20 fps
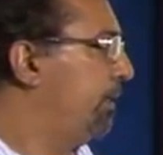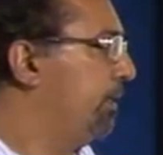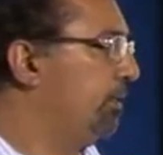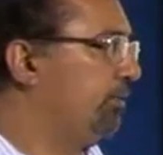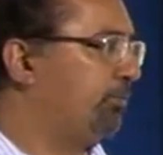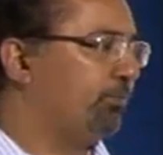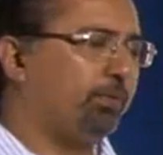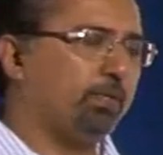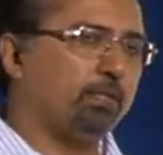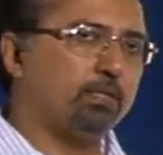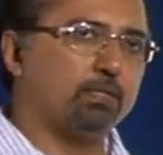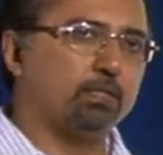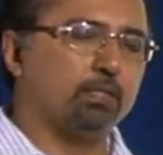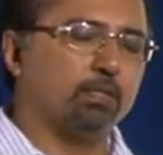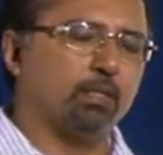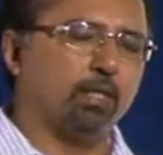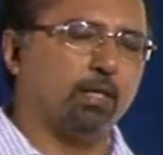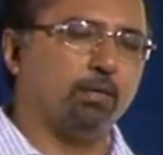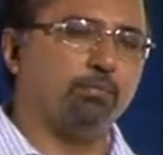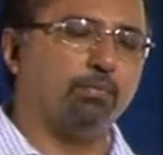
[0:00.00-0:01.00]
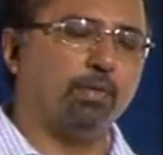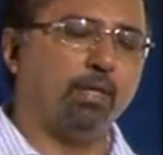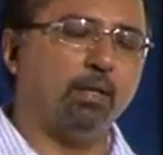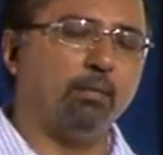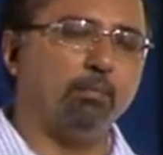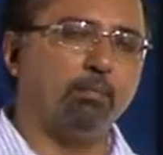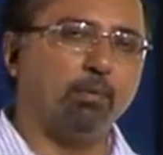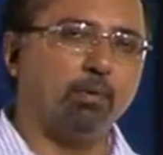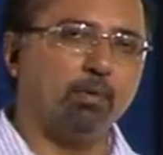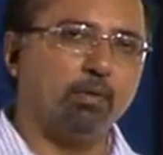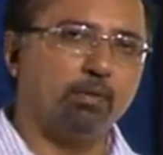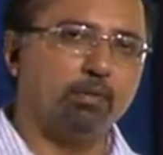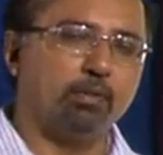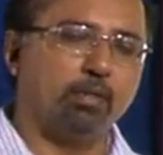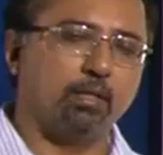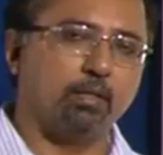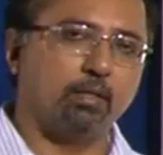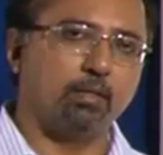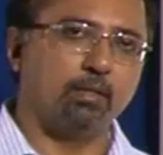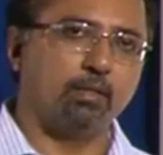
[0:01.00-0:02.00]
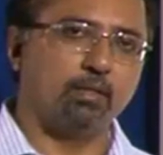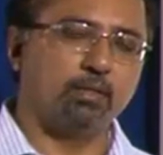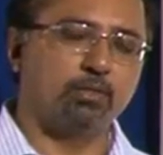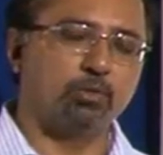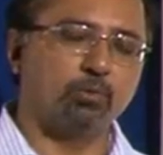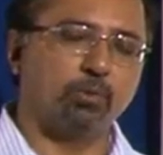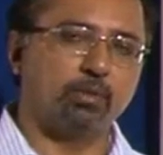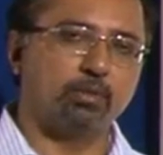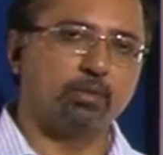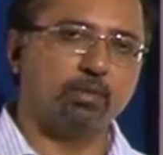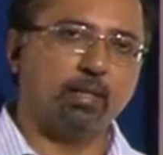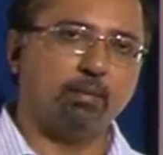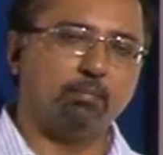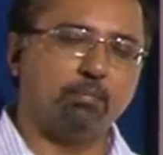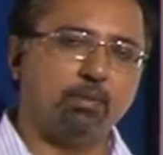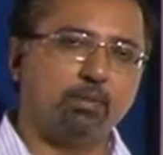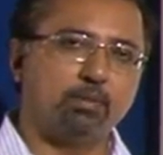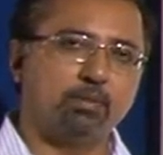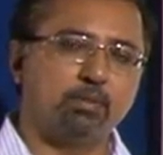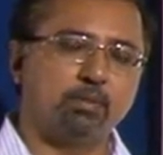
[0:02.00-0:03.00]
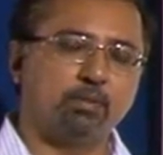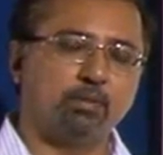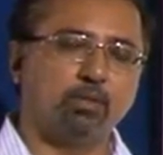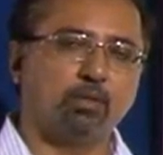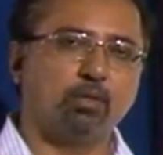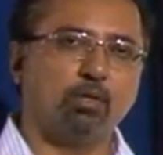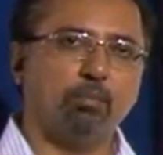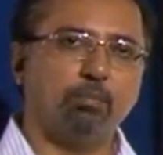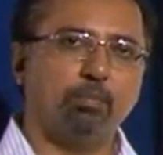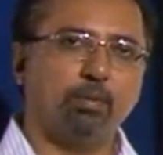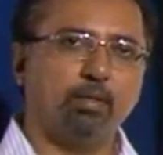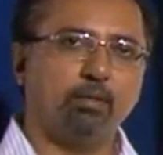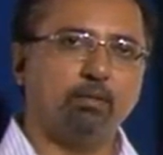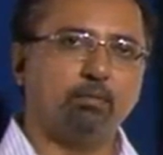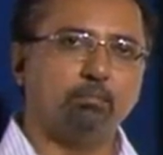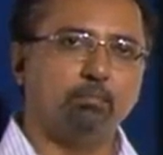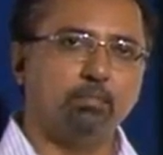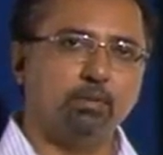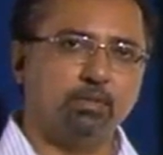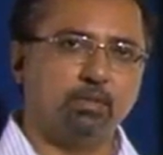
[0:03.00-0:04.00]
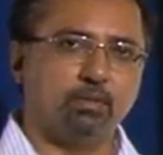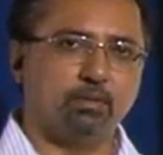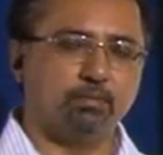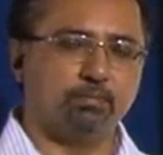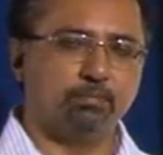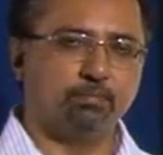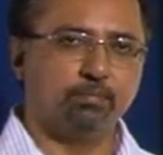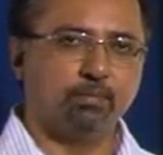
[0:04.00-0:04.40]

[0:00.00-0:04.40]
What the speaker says: the first and very important thing is to establish the corporate mission